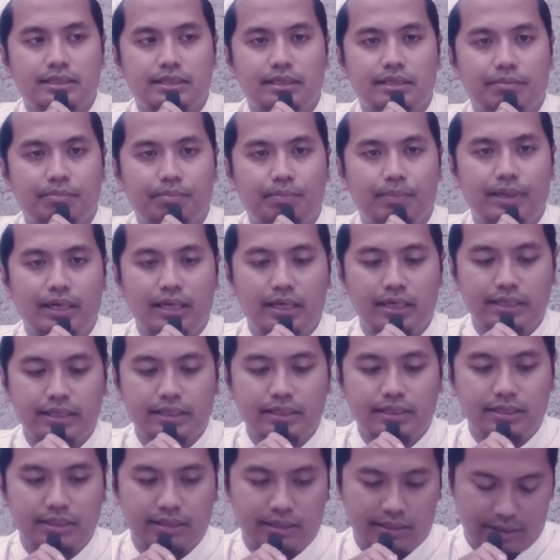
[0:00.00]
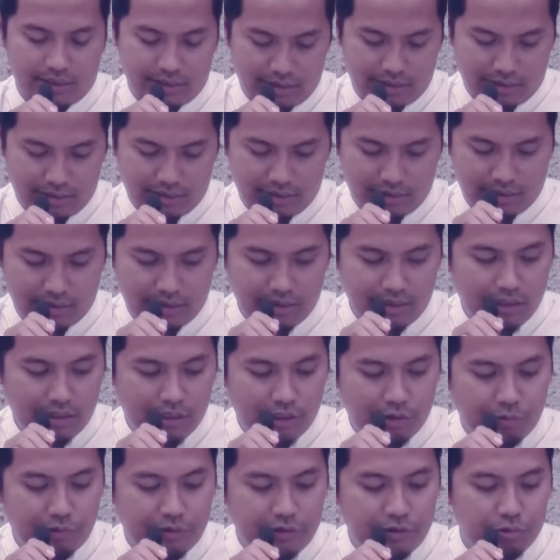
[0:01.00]
by
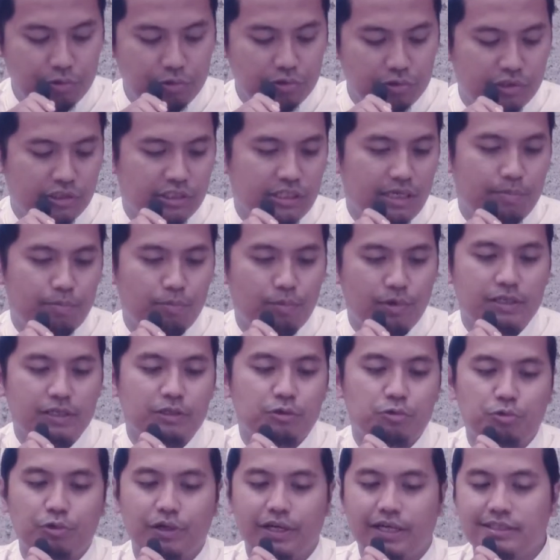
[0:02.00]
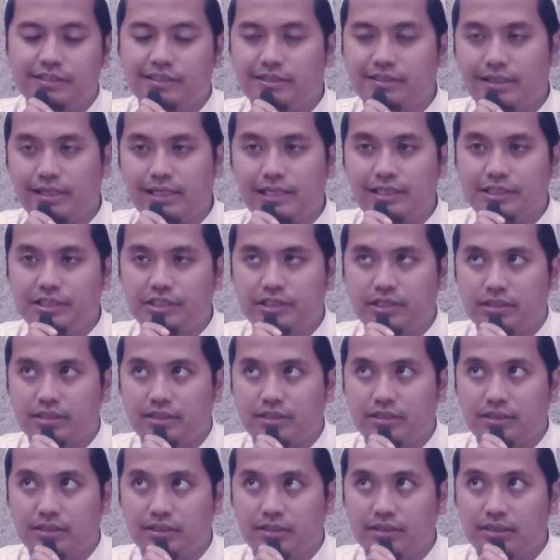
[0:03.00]
we choose someone who has
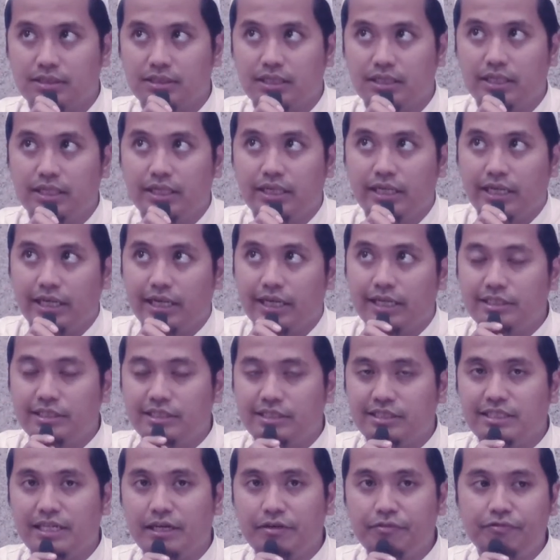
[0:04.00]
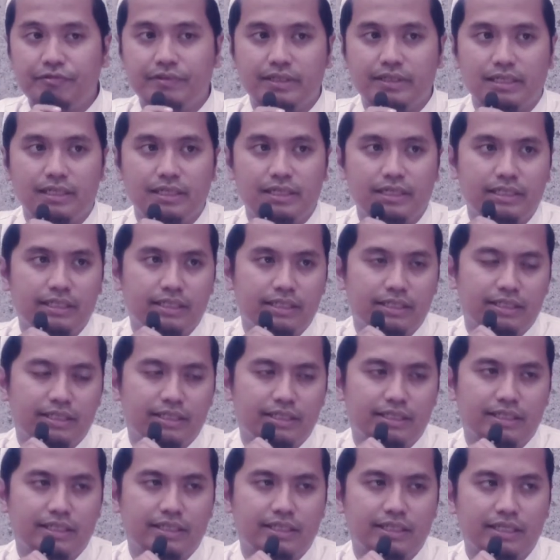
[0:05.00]
religion. It is definitely
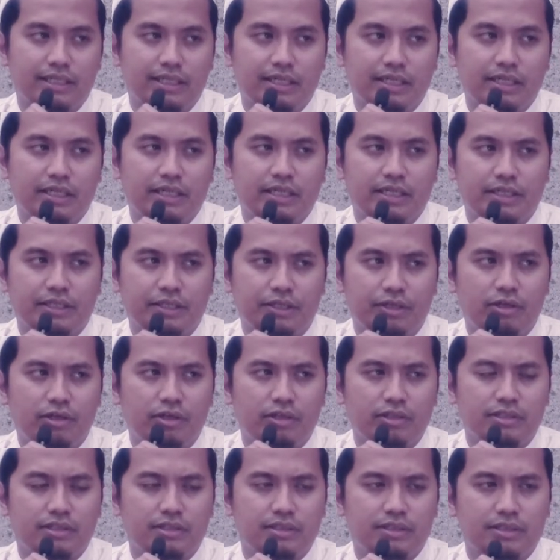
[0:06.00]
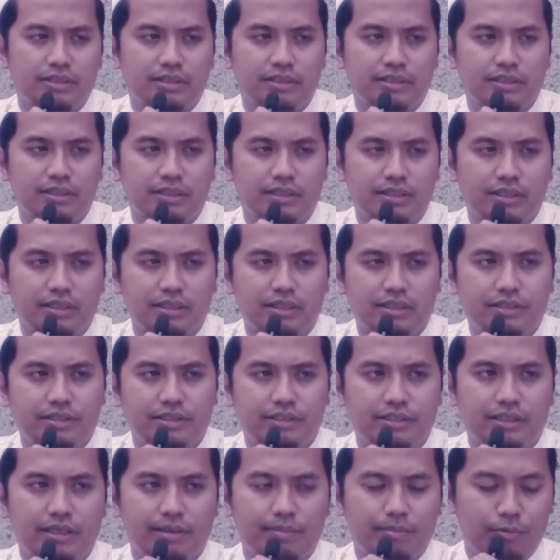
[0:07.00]
not
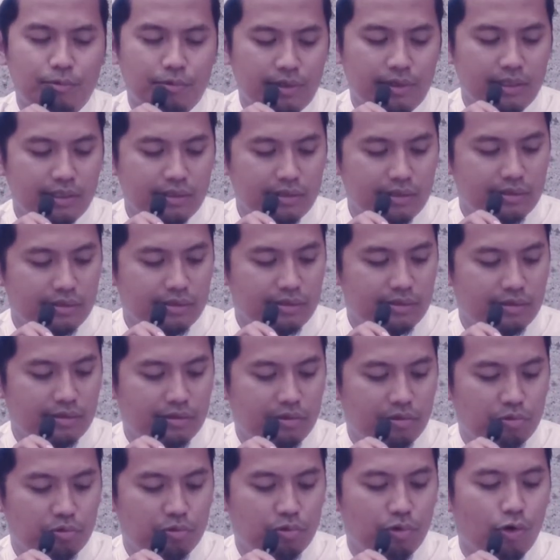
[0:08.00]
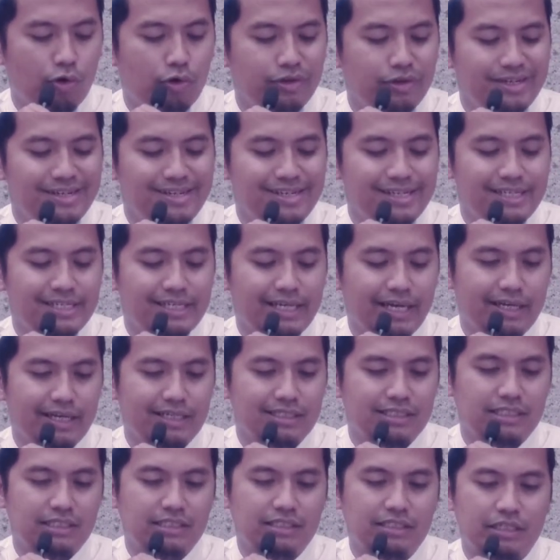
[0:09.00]
someone who only
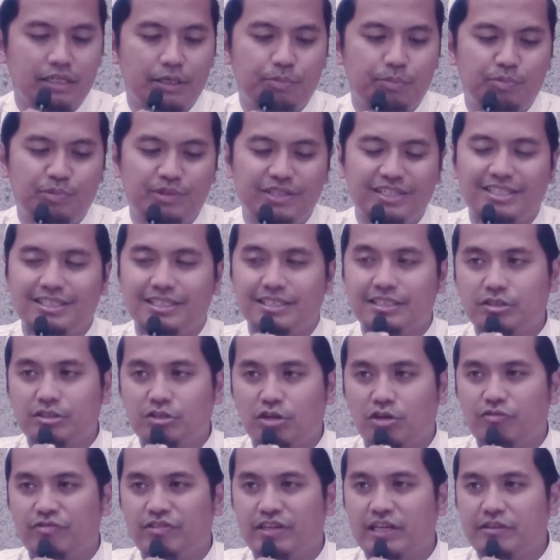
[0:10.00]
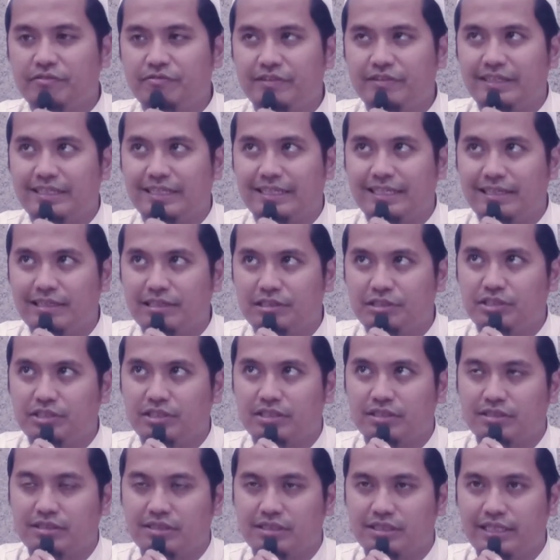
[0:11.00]
has the appearance of having
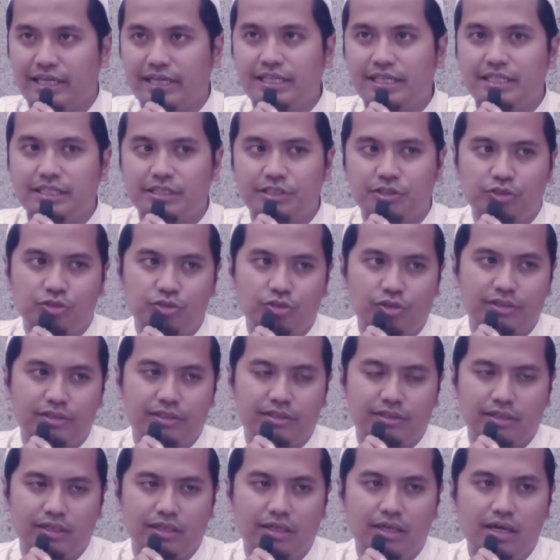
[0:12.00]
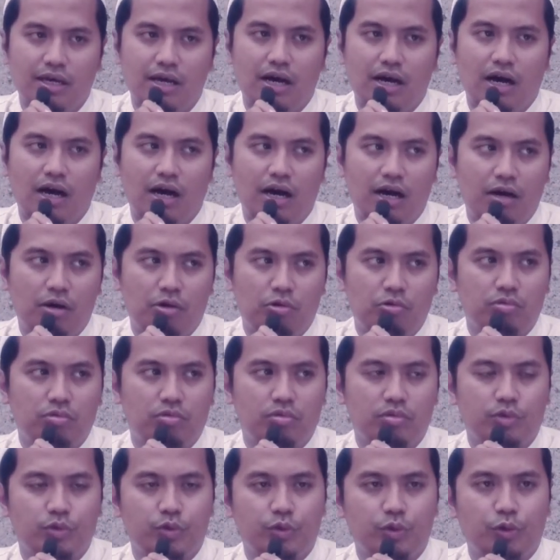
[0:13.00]
religion. That is not how
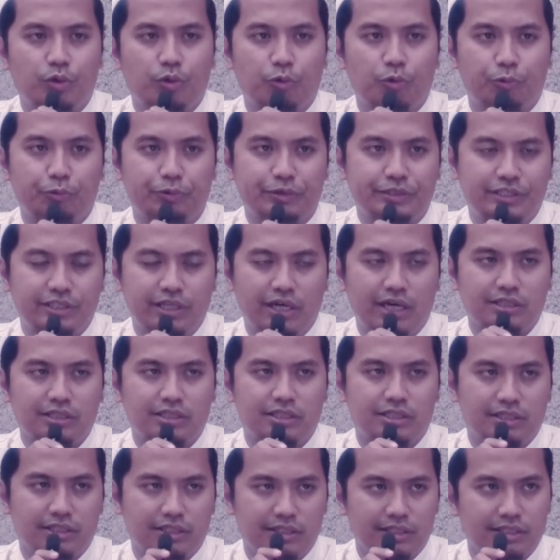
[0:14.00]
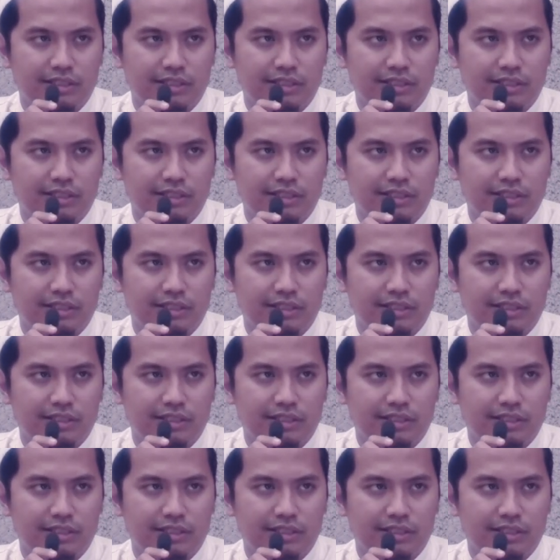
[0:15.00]
we judge